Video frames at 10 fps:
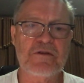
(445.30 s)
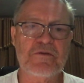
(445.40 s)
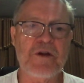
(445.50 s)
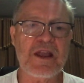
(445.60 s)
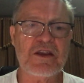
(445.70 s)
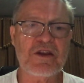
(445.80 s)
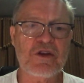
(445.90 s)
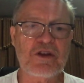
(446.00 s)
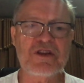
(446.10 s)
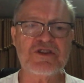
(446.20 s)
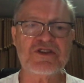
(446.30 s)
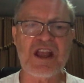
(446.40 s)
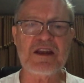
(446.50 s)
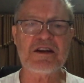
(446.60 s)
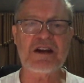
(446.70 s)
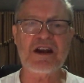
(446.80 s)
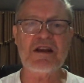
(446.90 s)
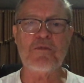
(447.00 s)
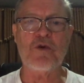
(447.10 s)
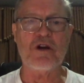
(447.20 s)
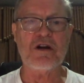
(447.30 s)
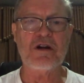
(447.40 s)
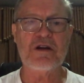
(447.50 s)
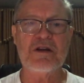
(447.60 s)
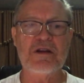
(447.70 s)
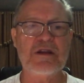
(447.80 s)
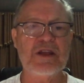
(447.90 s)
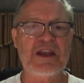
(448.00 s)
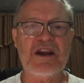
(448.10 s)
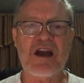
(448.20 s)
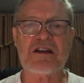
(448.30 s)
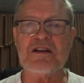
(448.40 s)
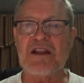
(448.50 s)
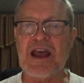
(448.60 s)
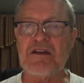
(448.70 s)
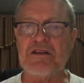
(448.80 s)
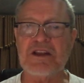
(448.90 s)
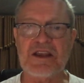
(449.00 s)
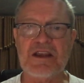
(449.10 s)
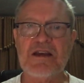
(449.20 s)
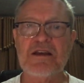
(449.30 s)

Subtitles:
Frank couldn't stand it any more. He knocked loudly.